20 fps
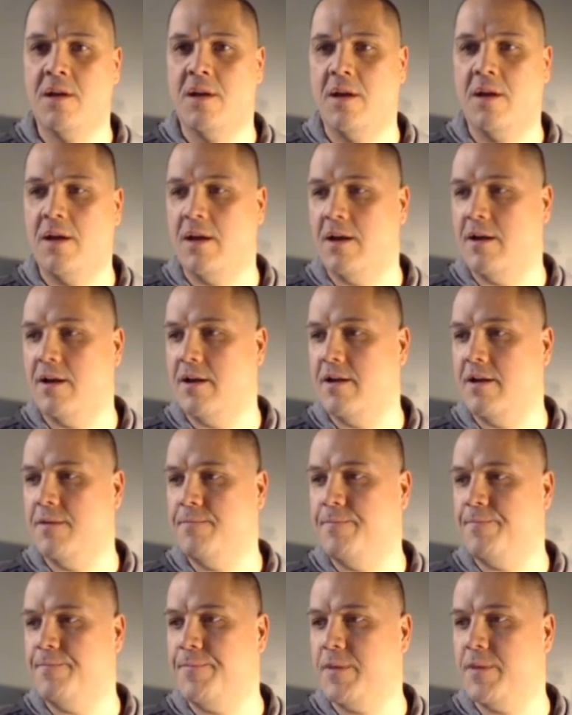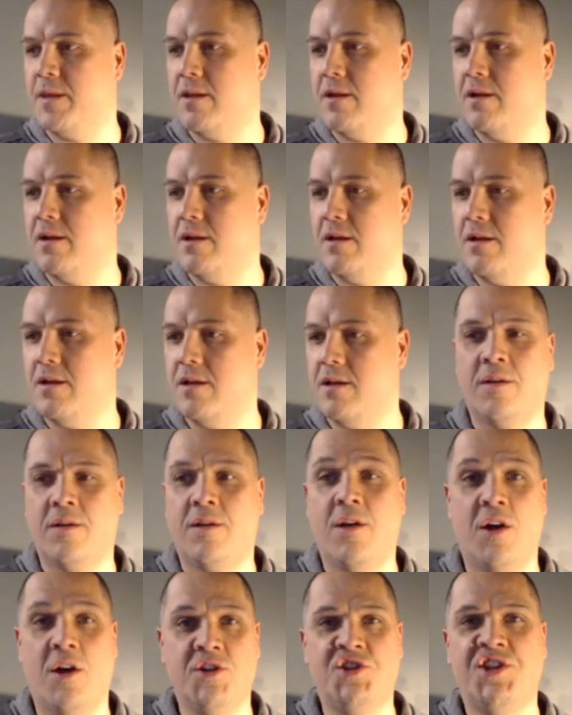
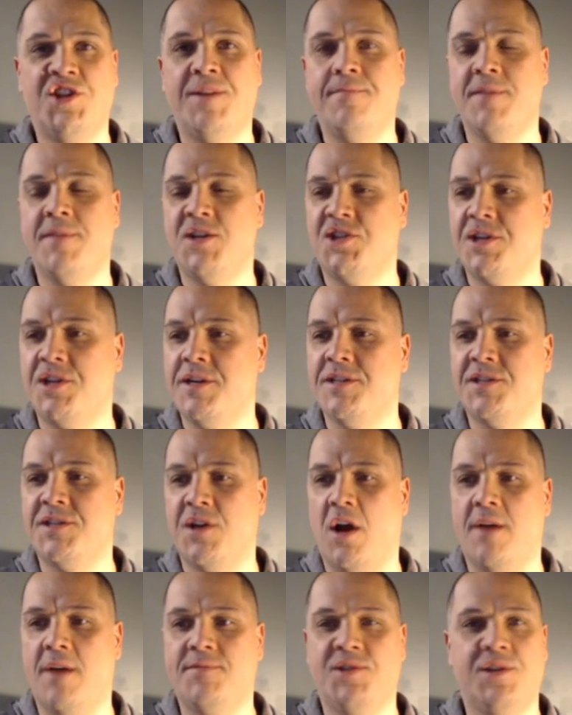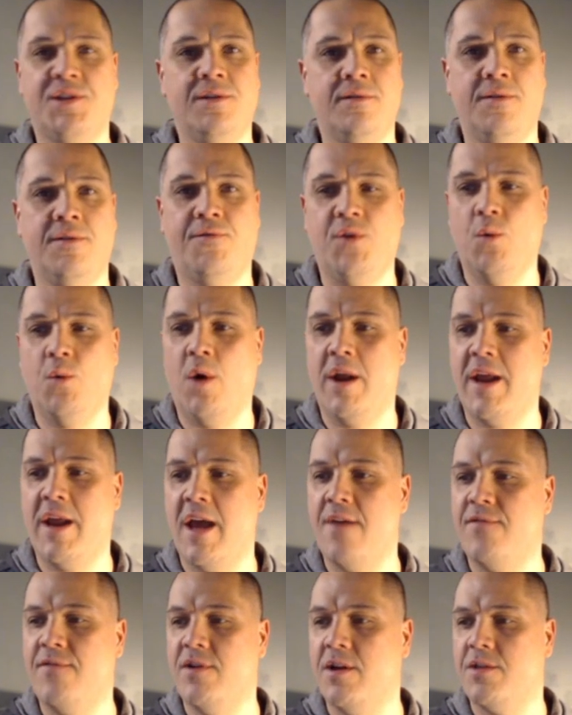Gunship mission is an option. If you want to
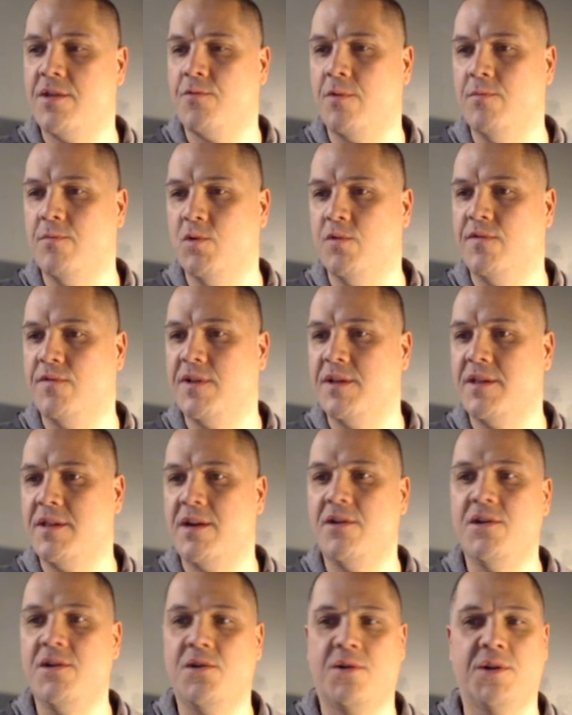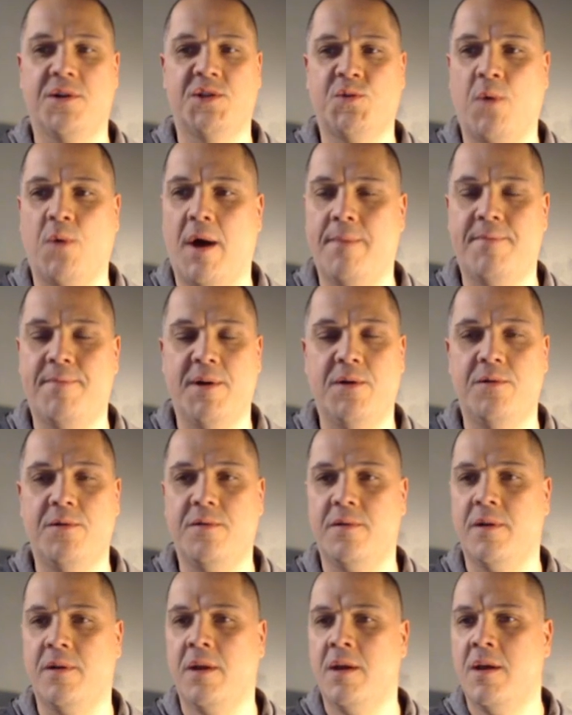have another removal in there, you could swap
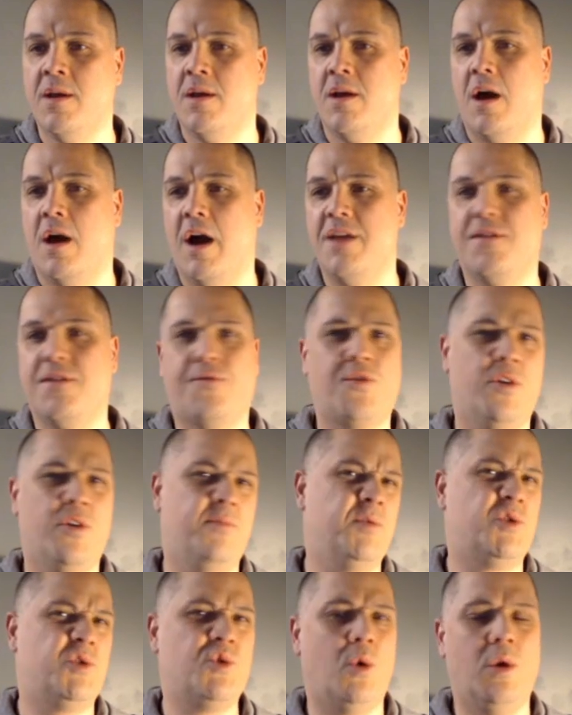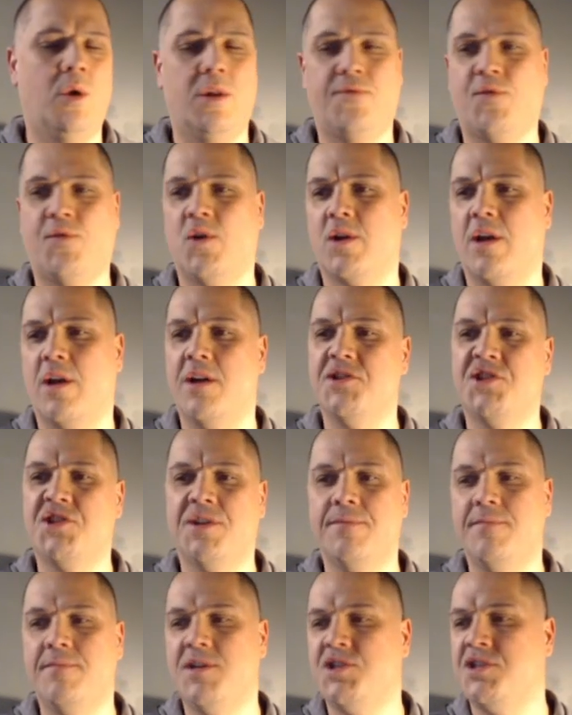out either for a patrol or for a
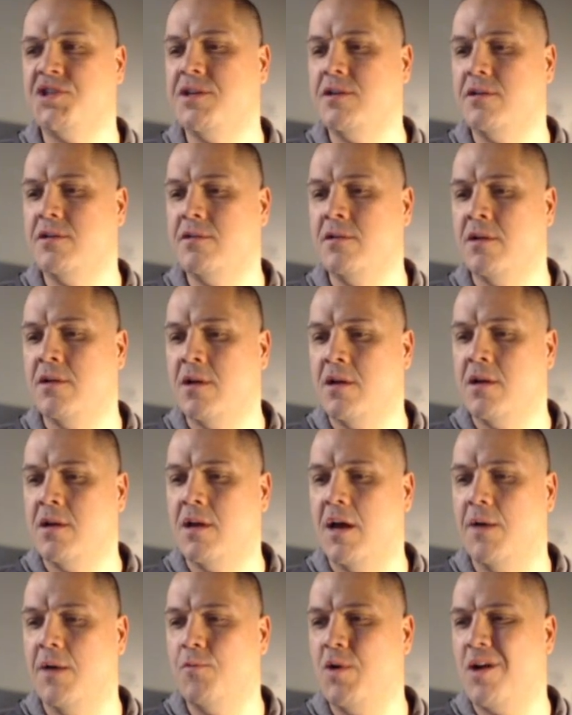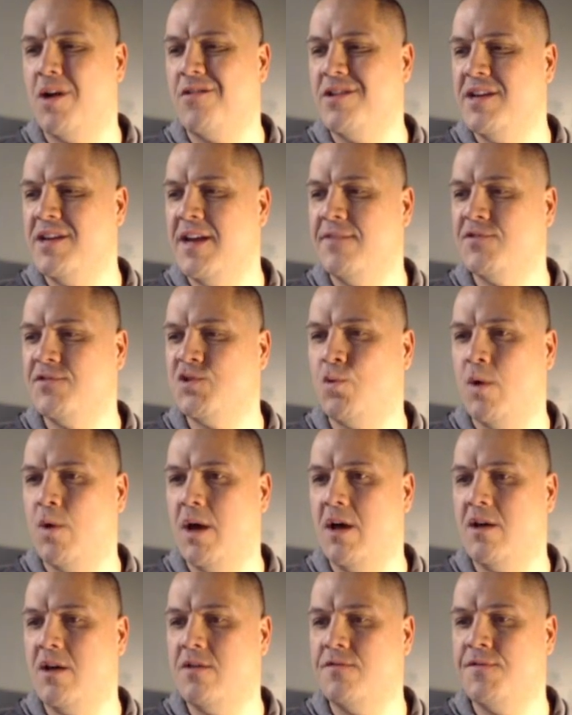gunship mission. We already have
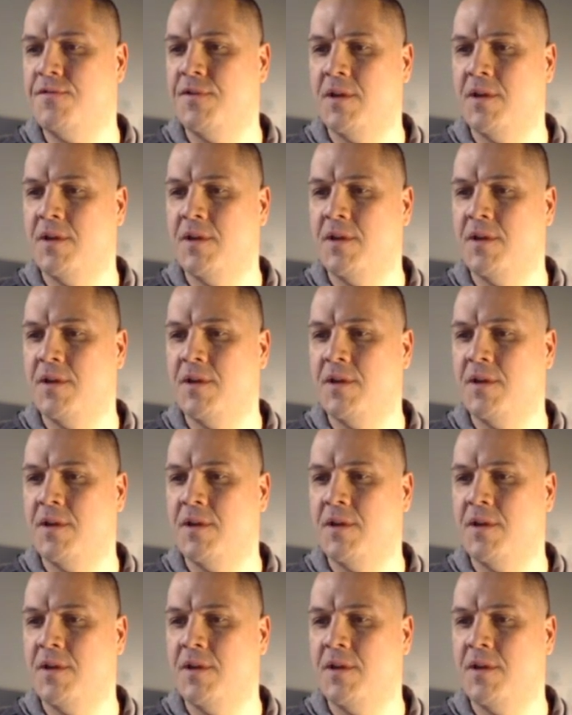12